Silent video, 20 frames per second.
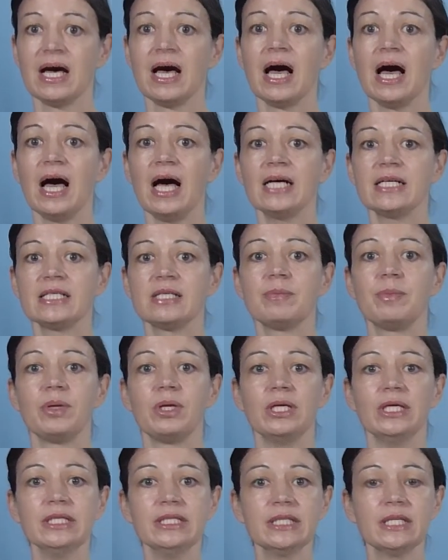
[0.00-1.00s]
has the
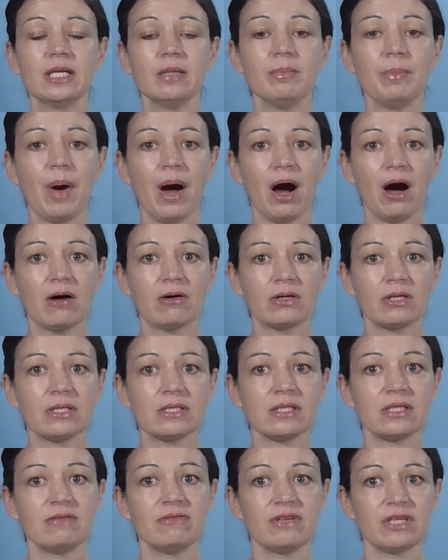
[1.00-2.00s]
political powers
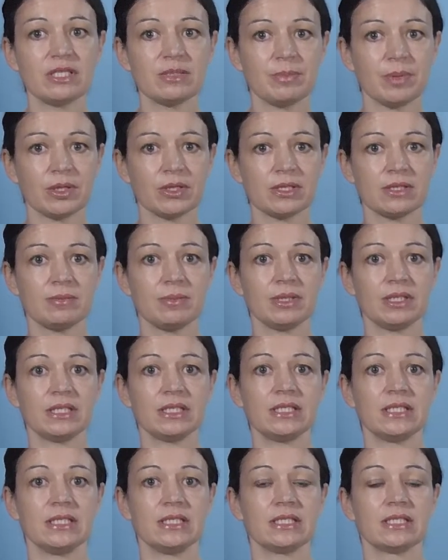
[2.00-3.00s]
and
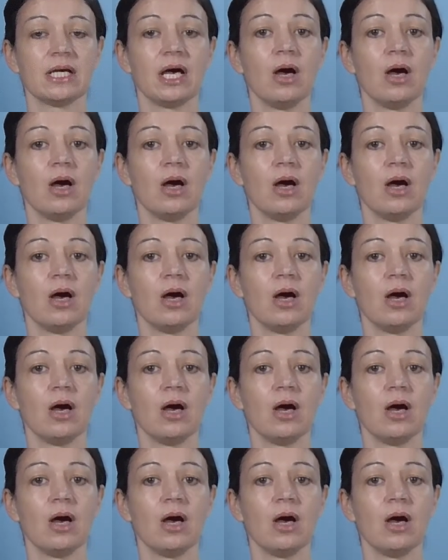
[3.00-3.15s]
responsibilities